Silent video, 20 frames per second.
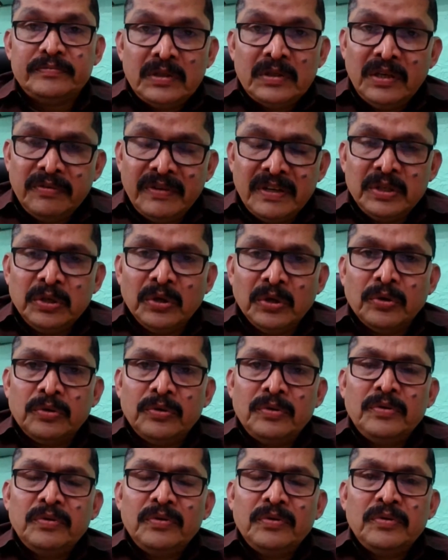Even
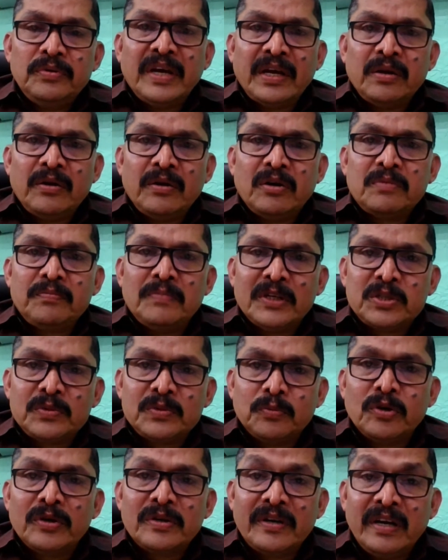though we cannot much
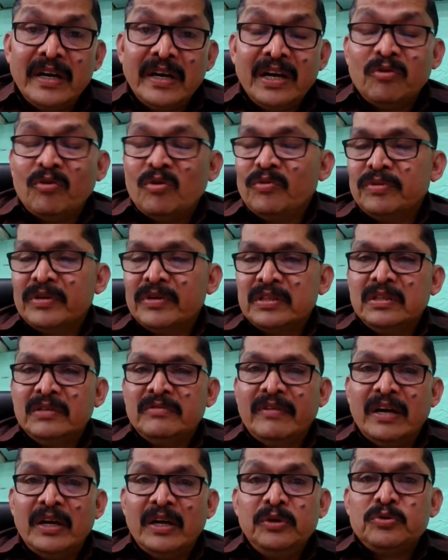more rely over
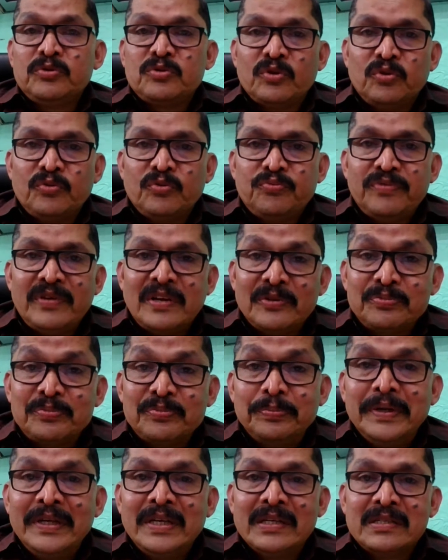the values of
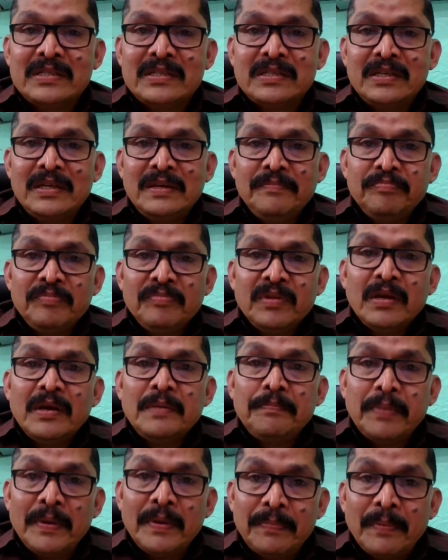FBS,
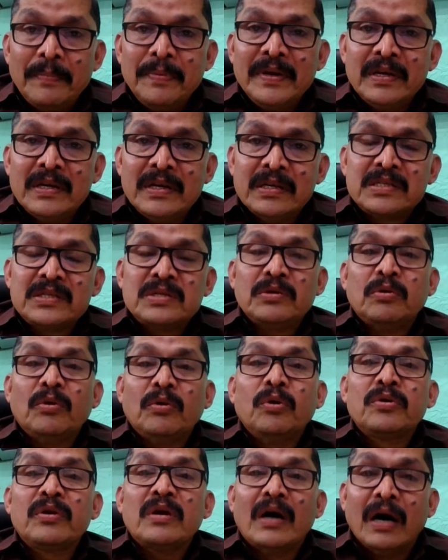ppbs
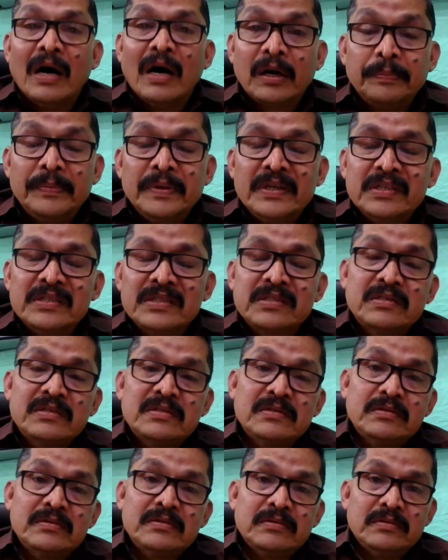or
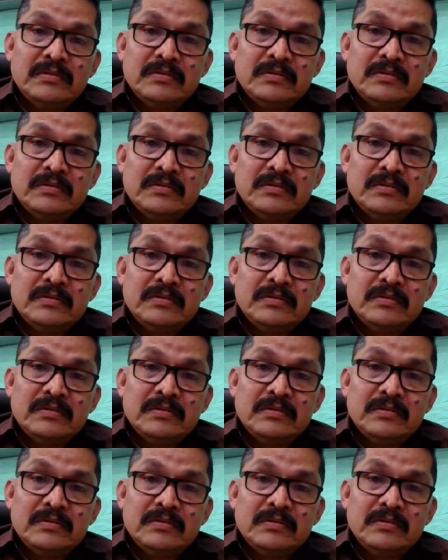RBS.